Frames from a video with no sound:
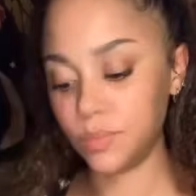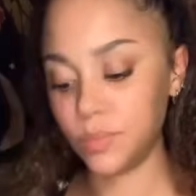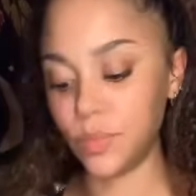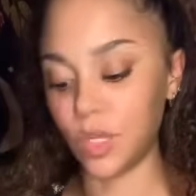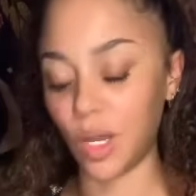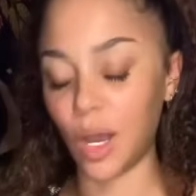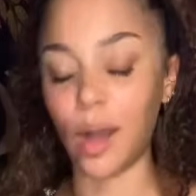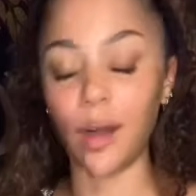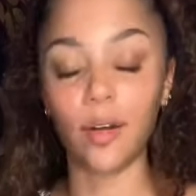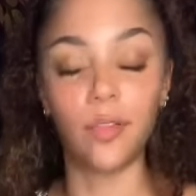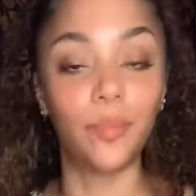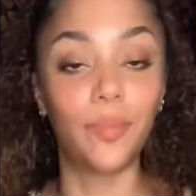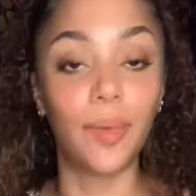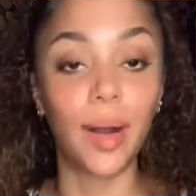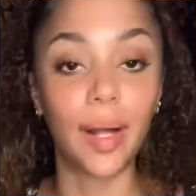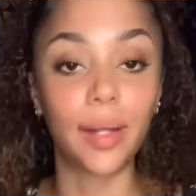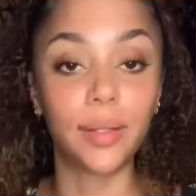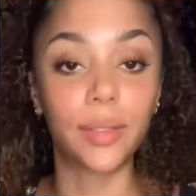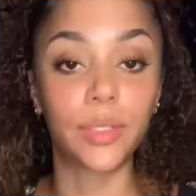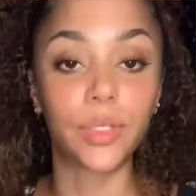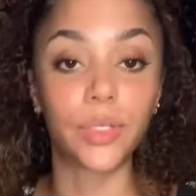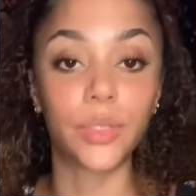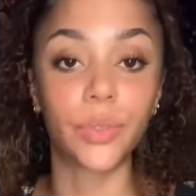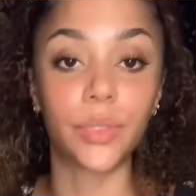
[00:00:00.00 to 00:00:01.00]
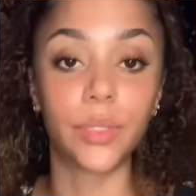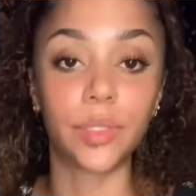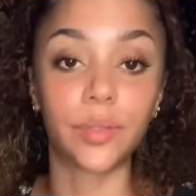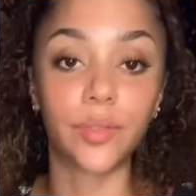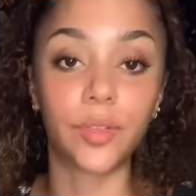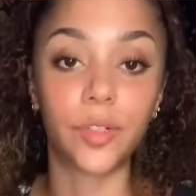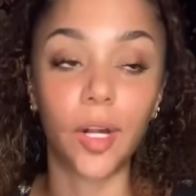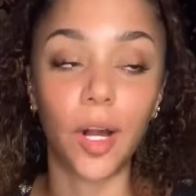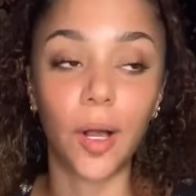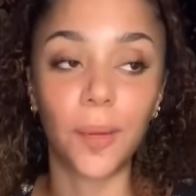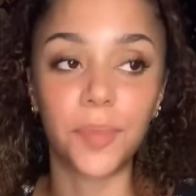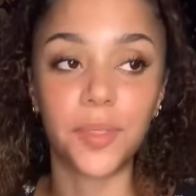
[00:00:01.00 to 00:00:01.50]
off balance Three of
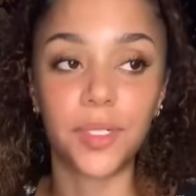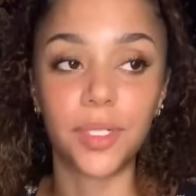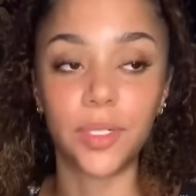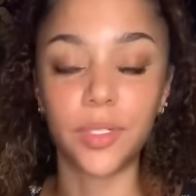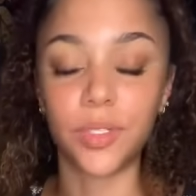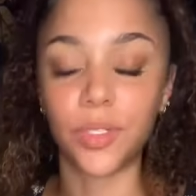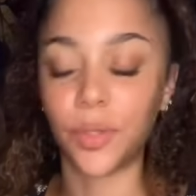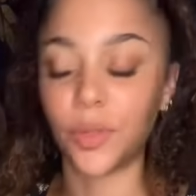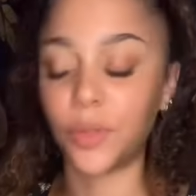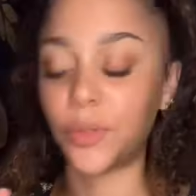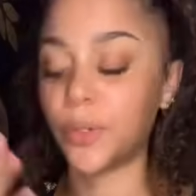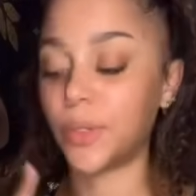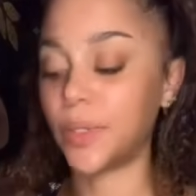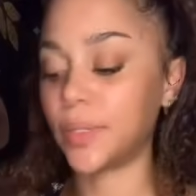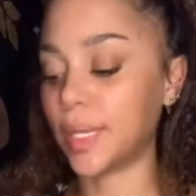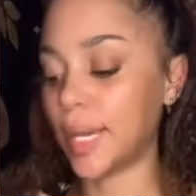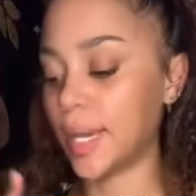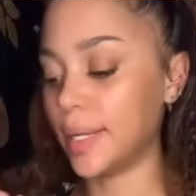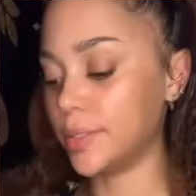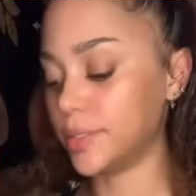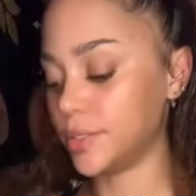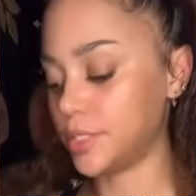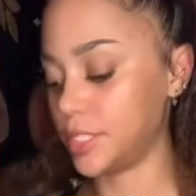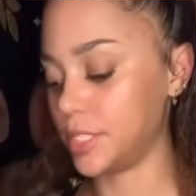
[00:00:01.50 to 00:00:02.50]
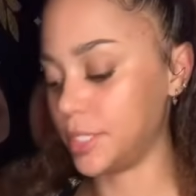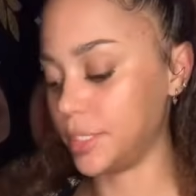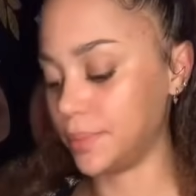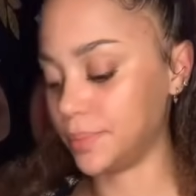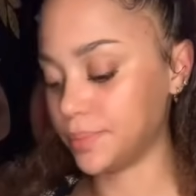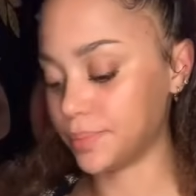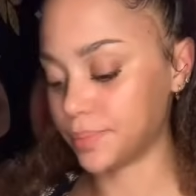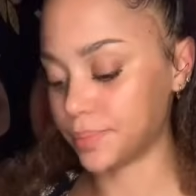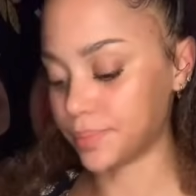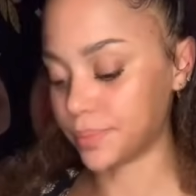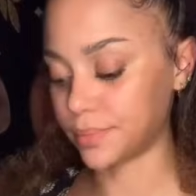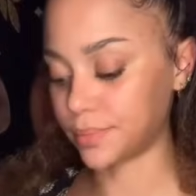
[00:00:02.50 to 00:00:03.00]
Cups, there's a third energy
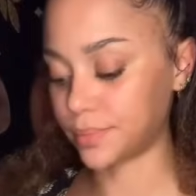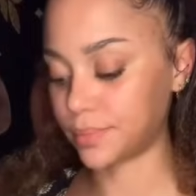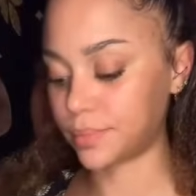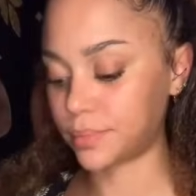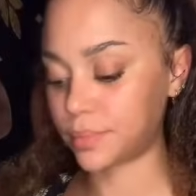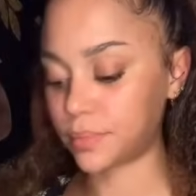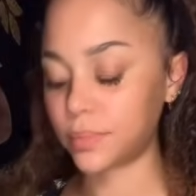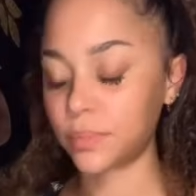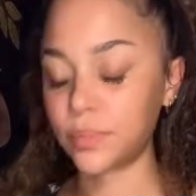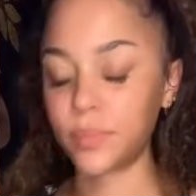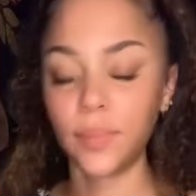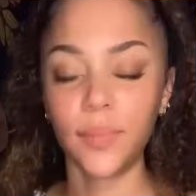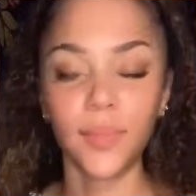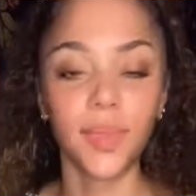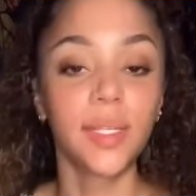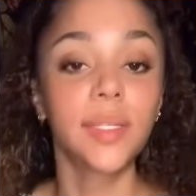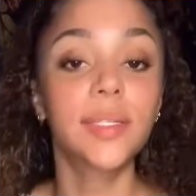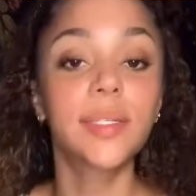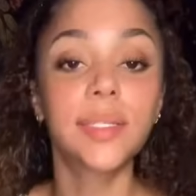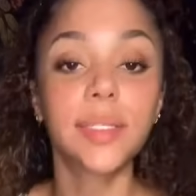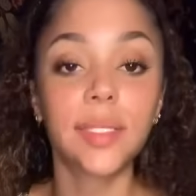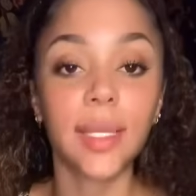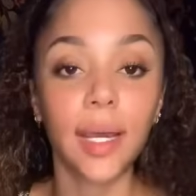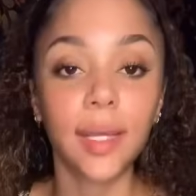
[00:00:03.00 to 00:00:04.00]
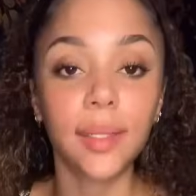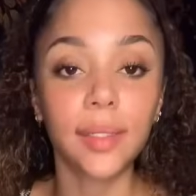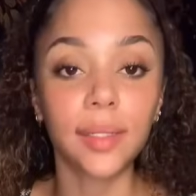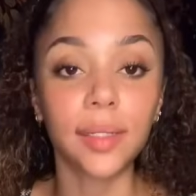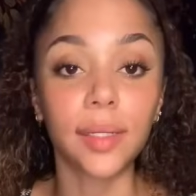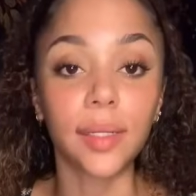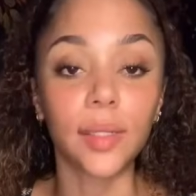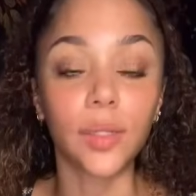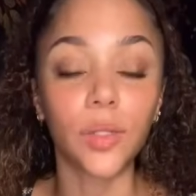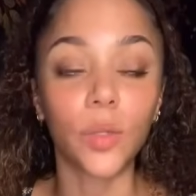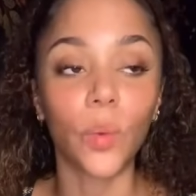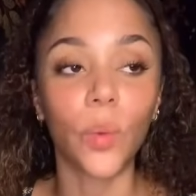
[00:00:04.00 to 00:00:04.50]
standing
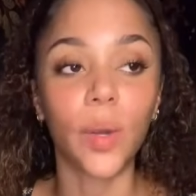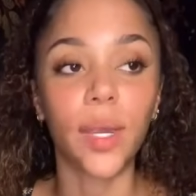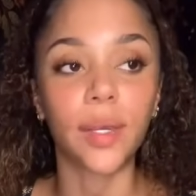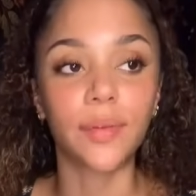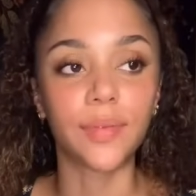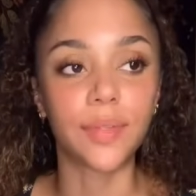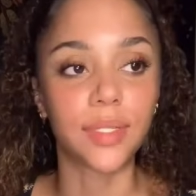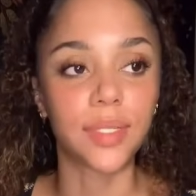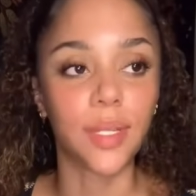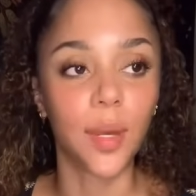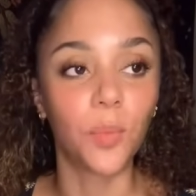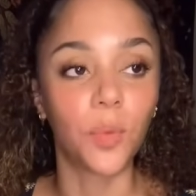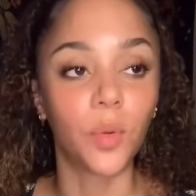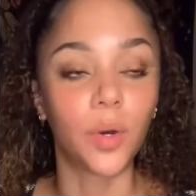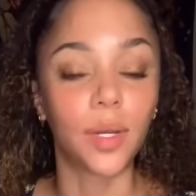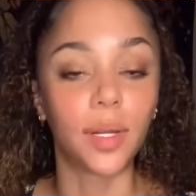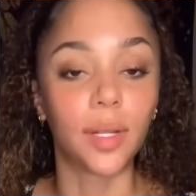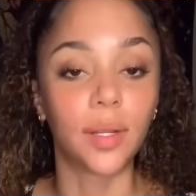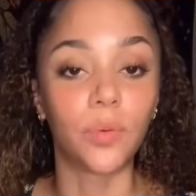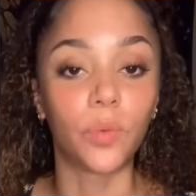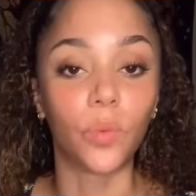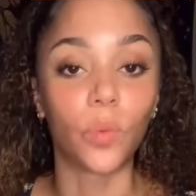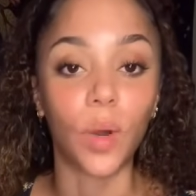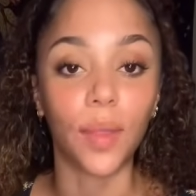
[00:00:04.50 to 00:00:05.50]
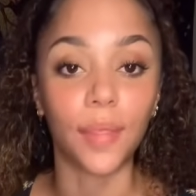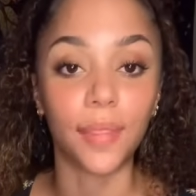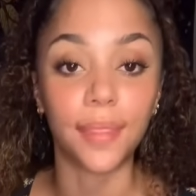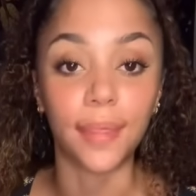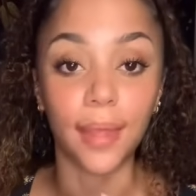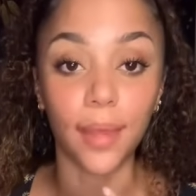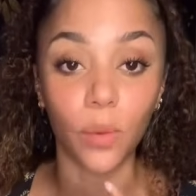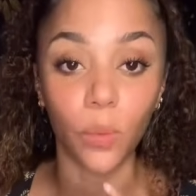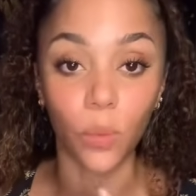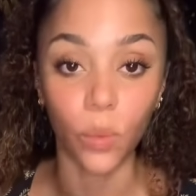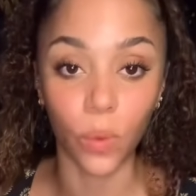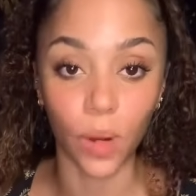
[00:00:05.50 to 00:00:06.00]
in the way of someone and what
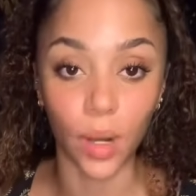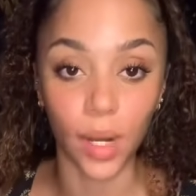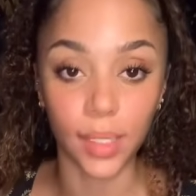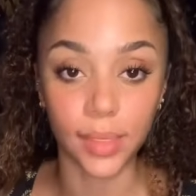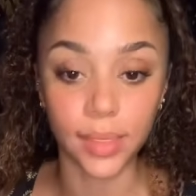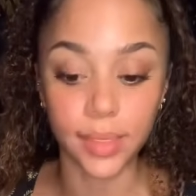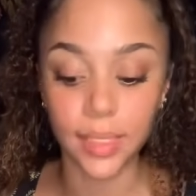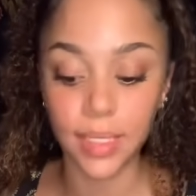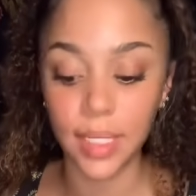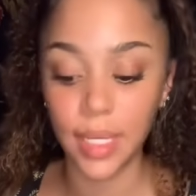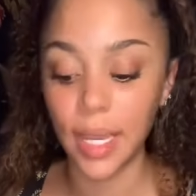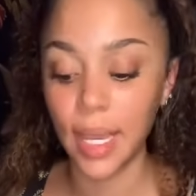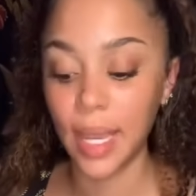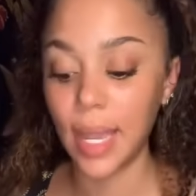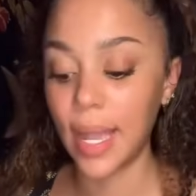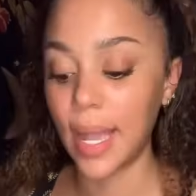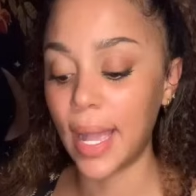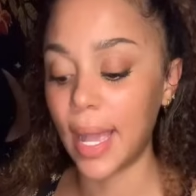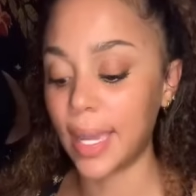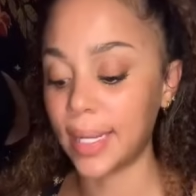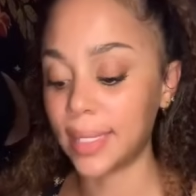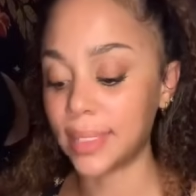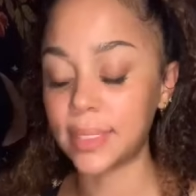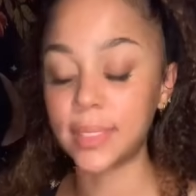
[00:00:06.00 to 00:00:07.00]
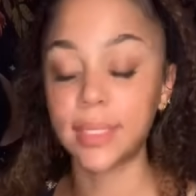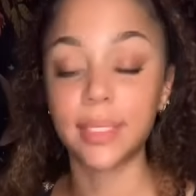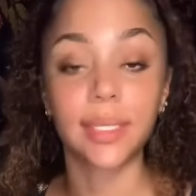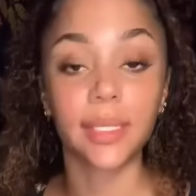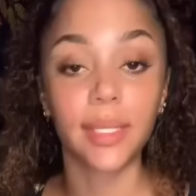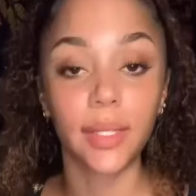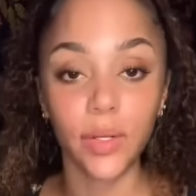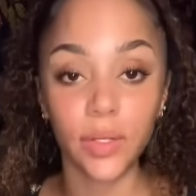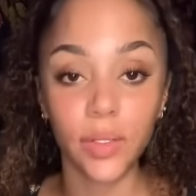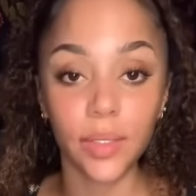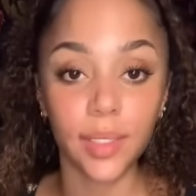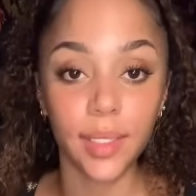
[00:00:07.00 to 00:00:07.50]
they want. And it's
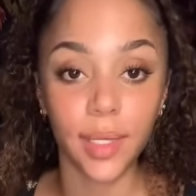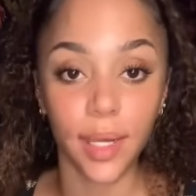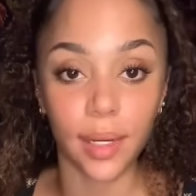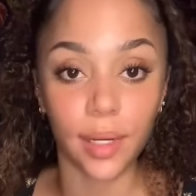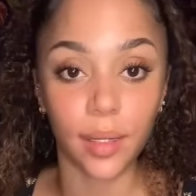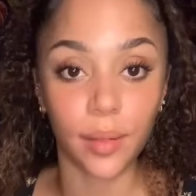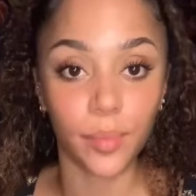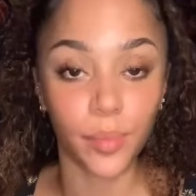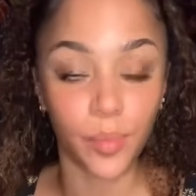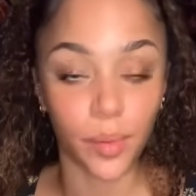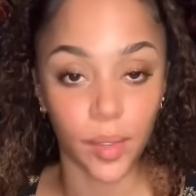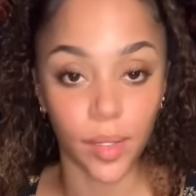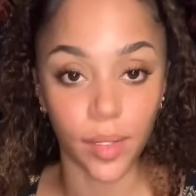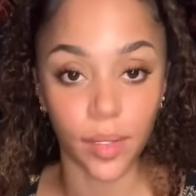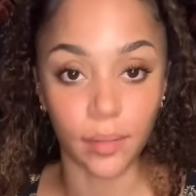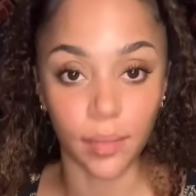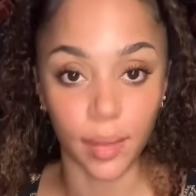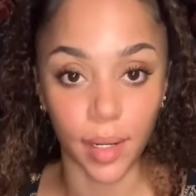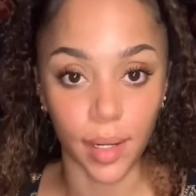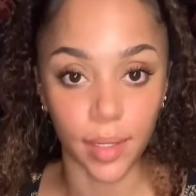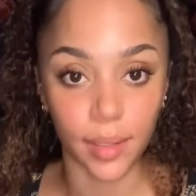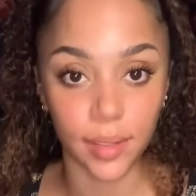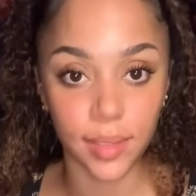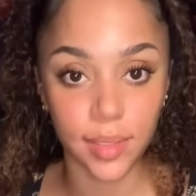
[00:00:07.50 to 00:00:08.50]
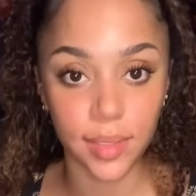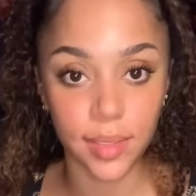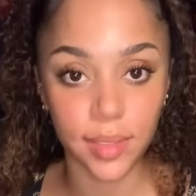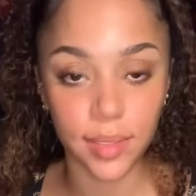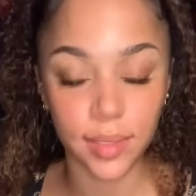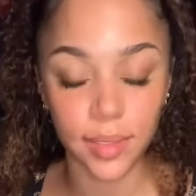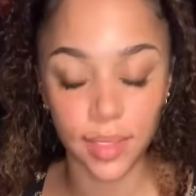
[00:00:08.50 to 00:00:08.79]
literally getting put in a box.